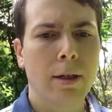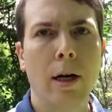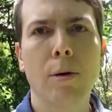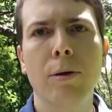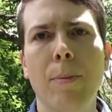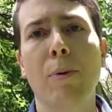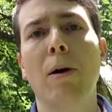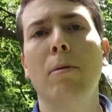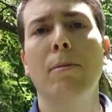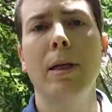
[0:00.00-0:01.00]
A
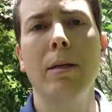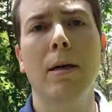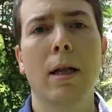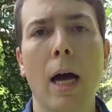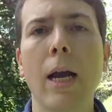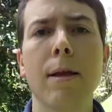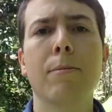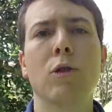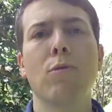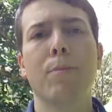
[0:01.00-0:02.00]
lot of
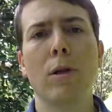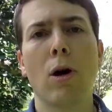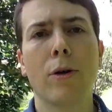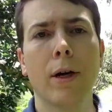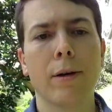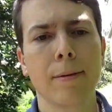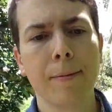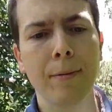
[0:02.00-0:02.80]
them don't belong there.